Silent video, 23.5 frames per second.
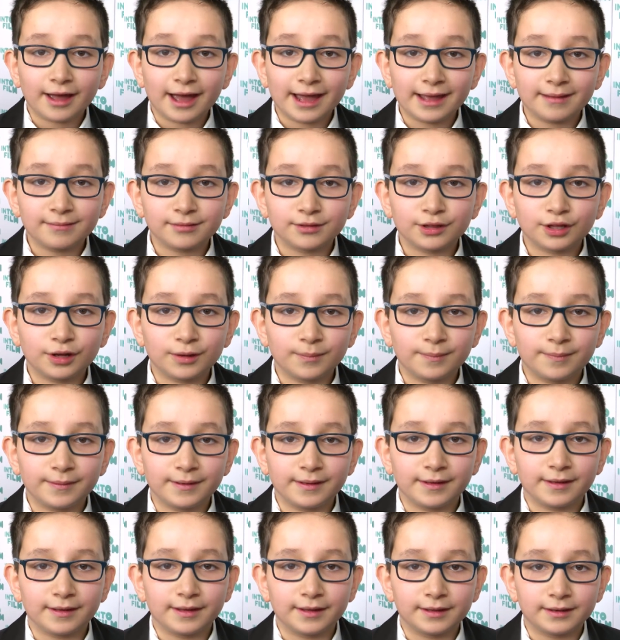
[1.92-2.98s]
I'm
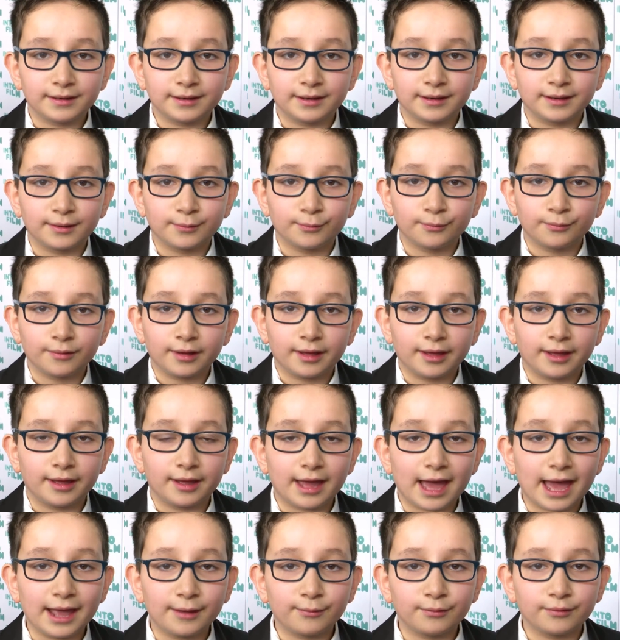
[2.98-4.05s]
Toby, and uh,
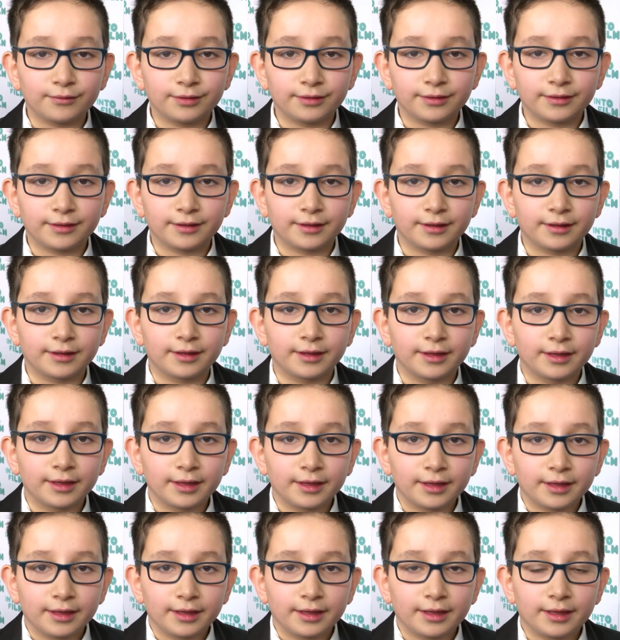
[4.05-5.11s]
I won the
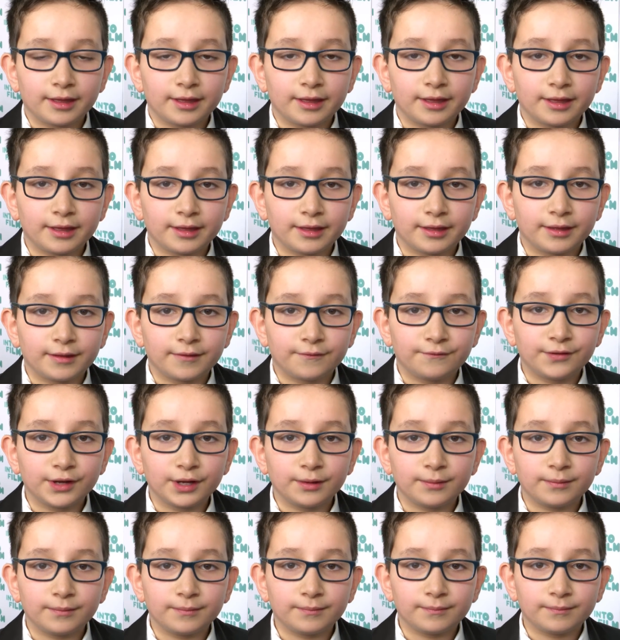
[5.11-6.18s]
uh,
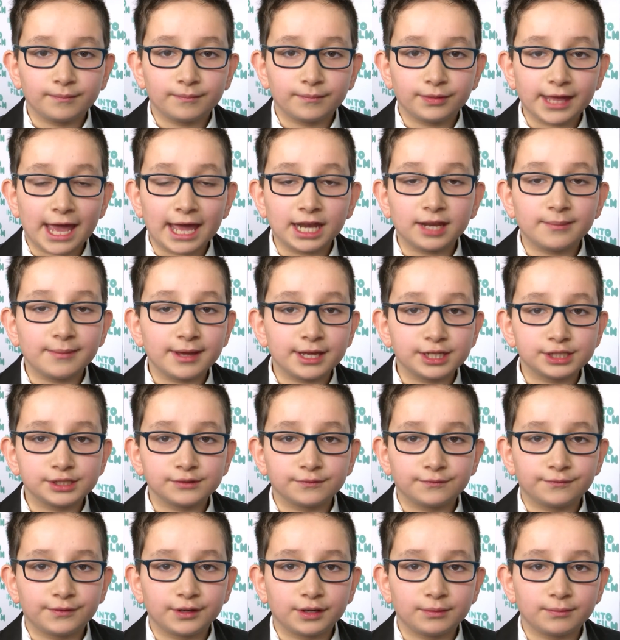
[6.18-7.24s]
film, the animation
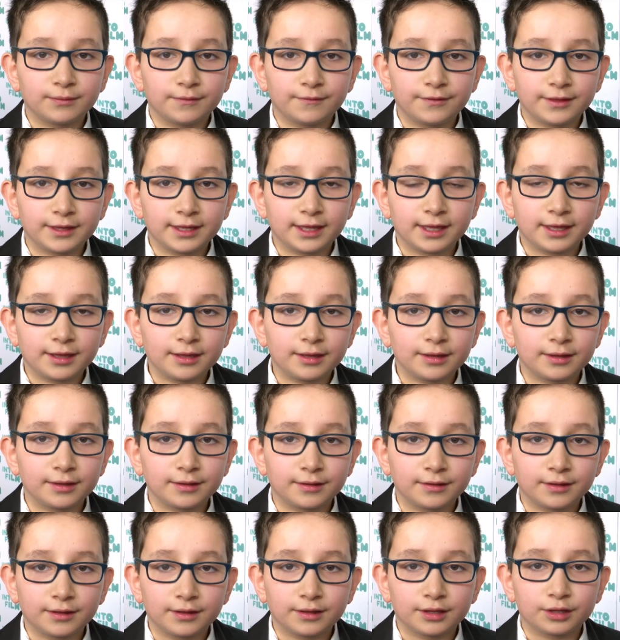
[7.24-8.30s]
film of the year,
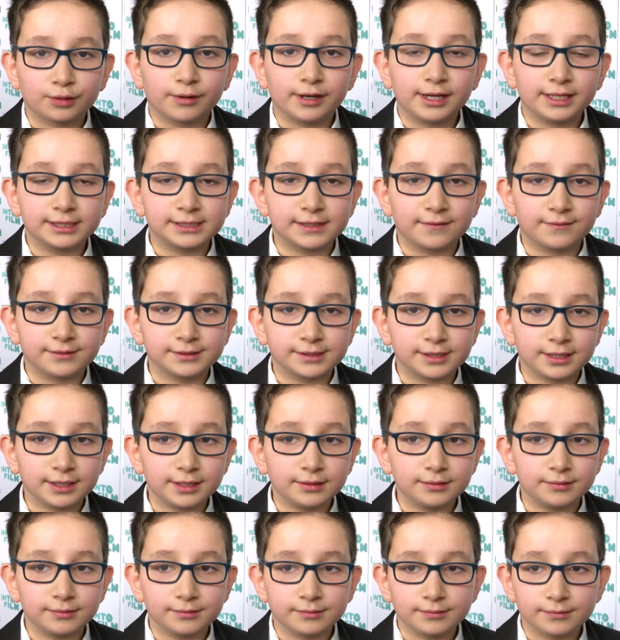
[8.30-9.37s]
uh,
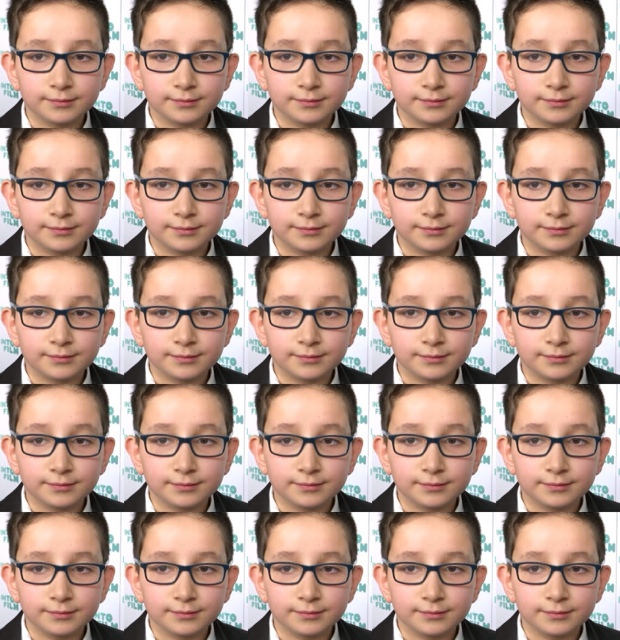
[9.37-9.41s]
2017.